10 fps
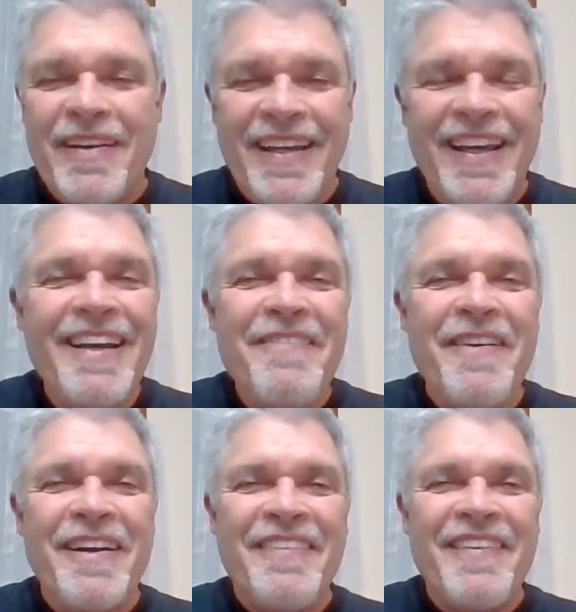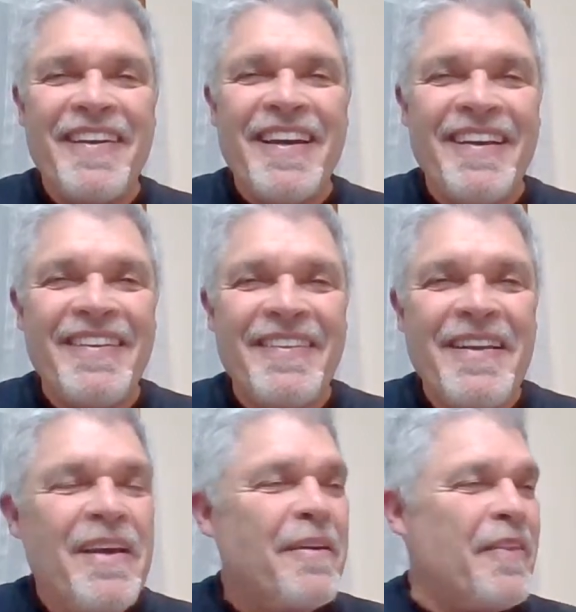Okay, funny. Okay, good.
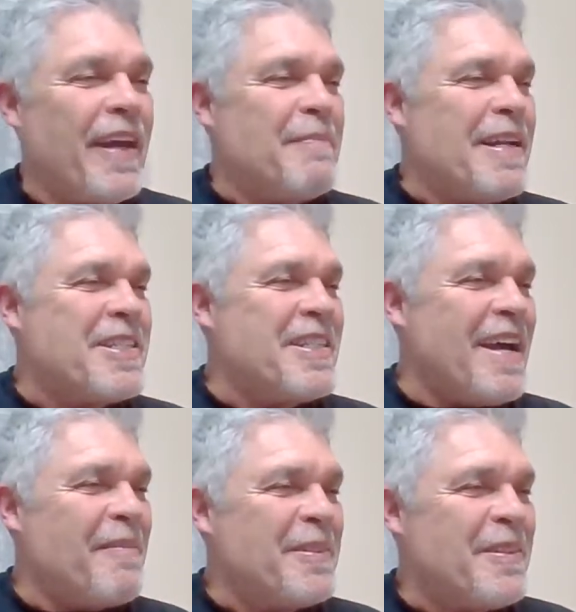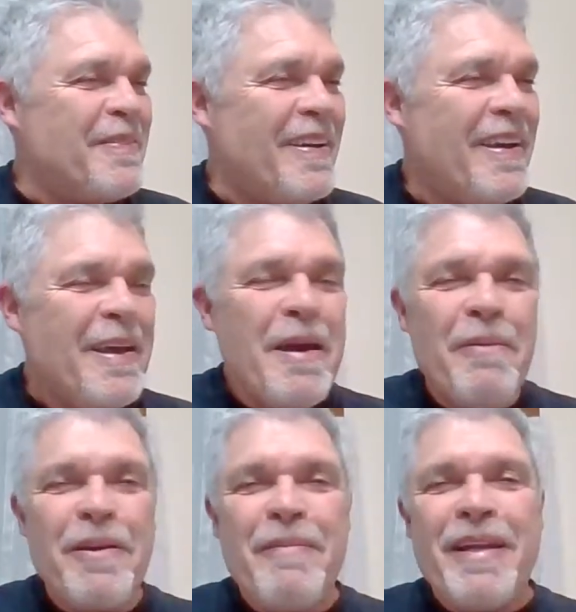Good thing I mentioned that. It would
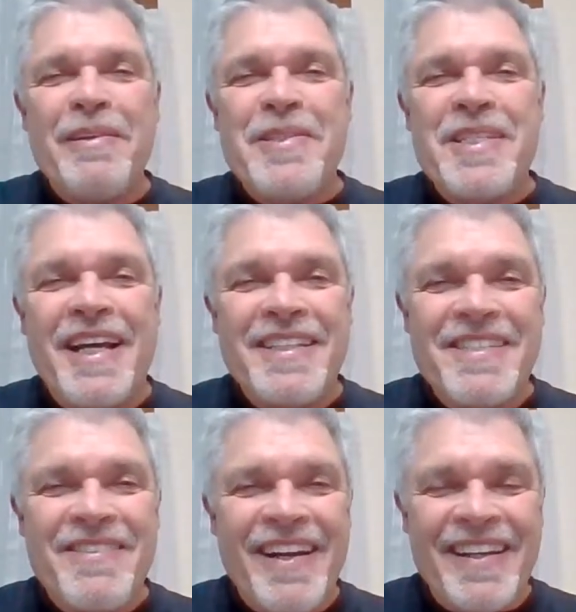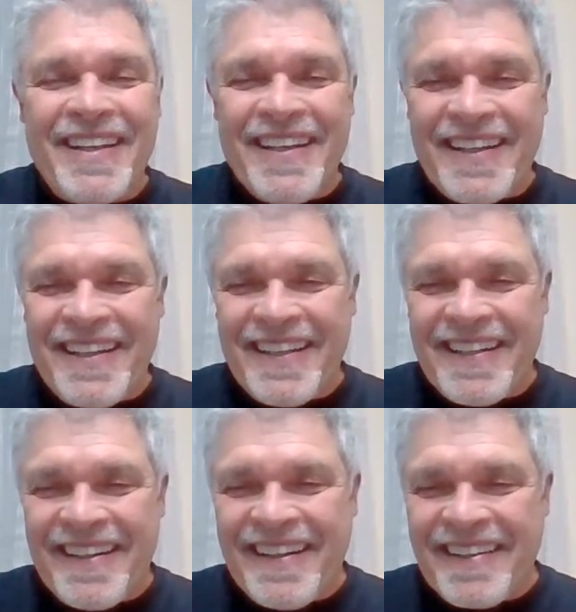have made no sense, right? Okay.
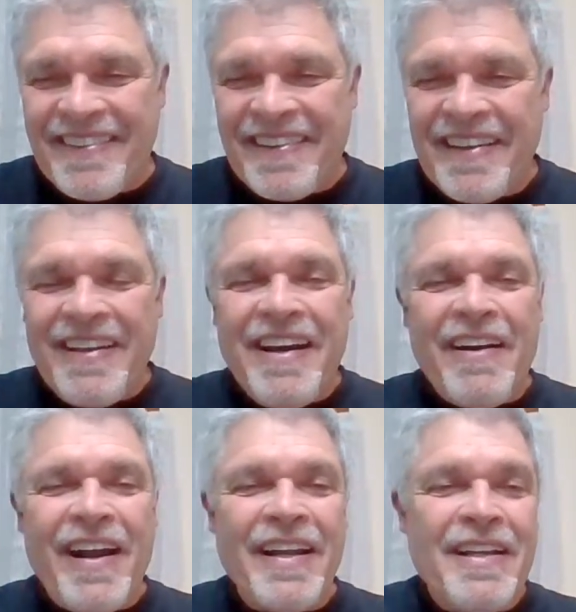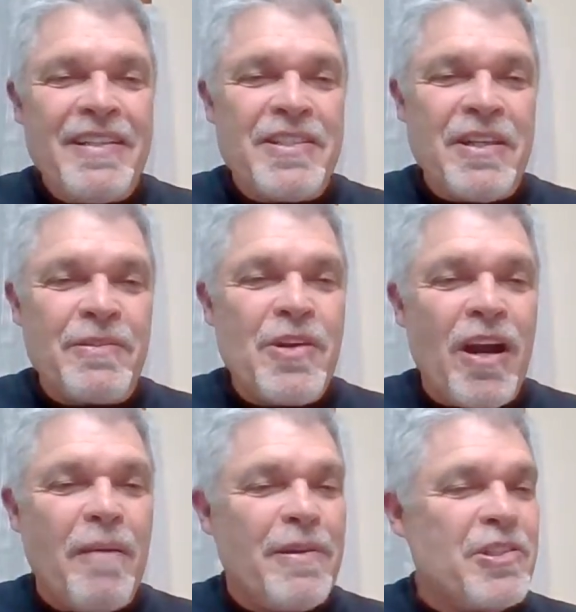All right, cool. All right. So
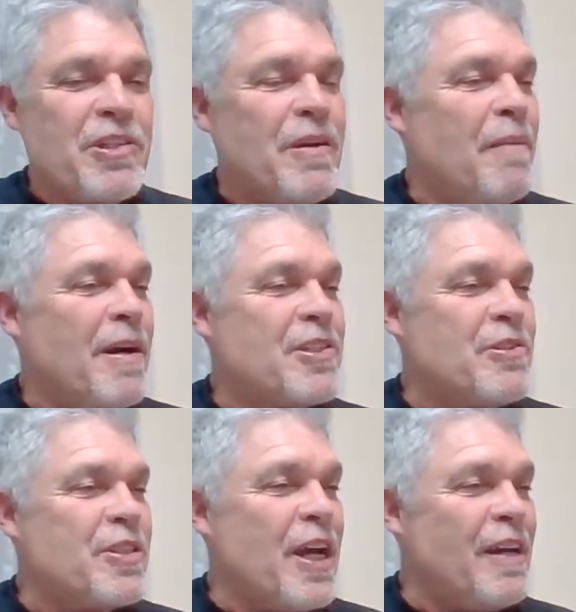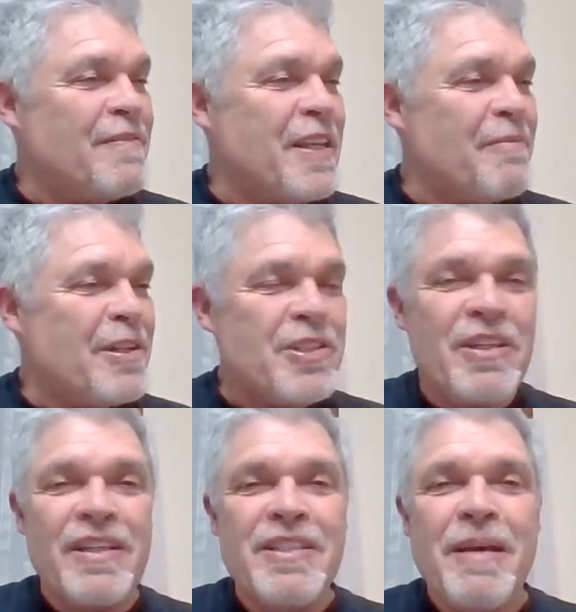talk amongst yourselves, and Rich is
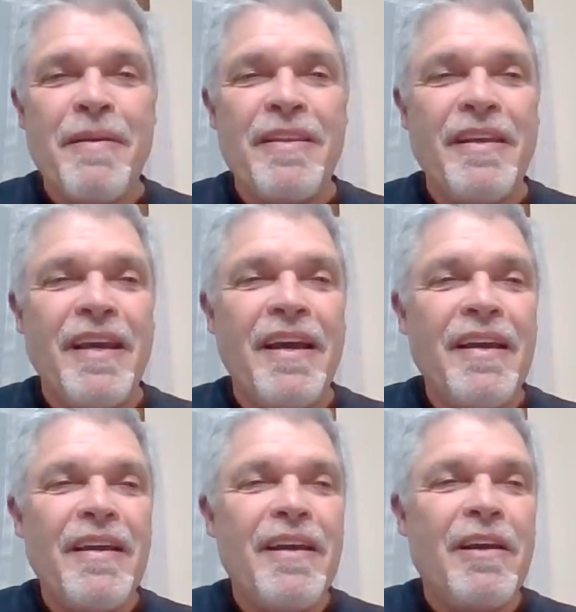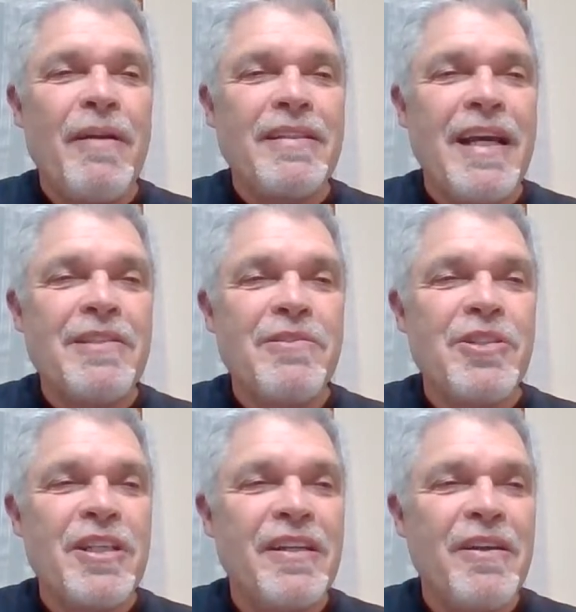going to send me the correct answer
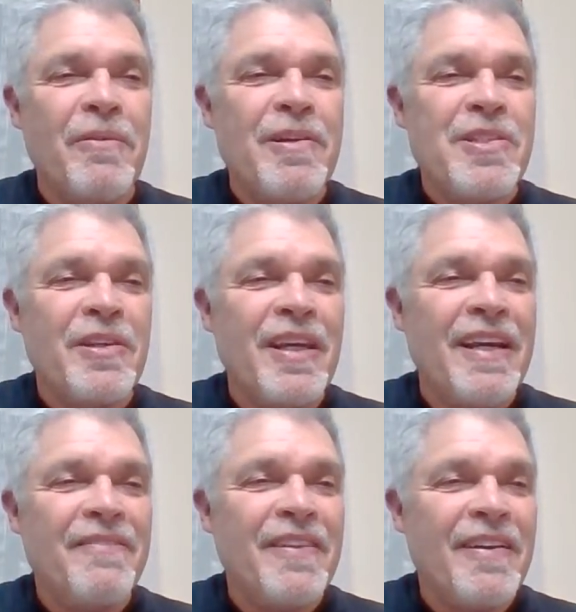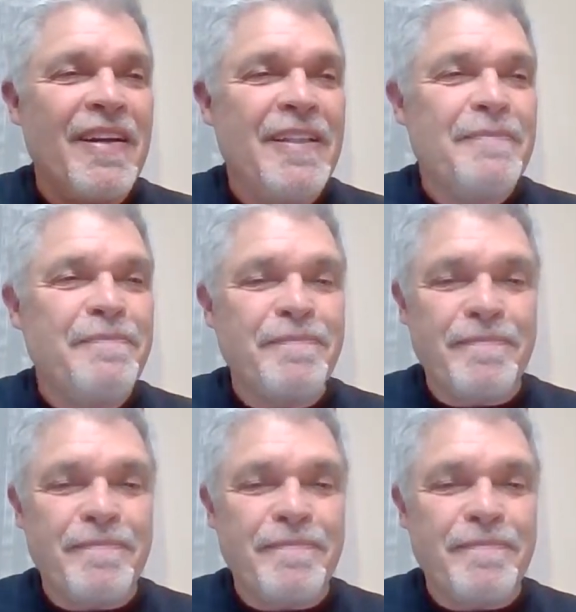sheet. No worries. Okay. All right.